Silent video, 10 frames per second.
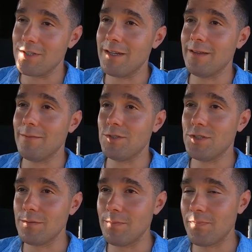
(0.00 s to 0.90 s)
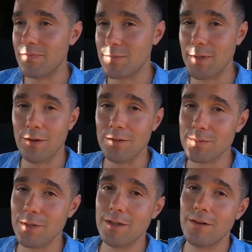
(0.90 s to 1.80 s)
She she spent all this
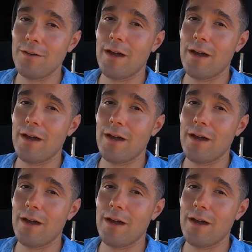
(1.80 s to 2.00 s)
money on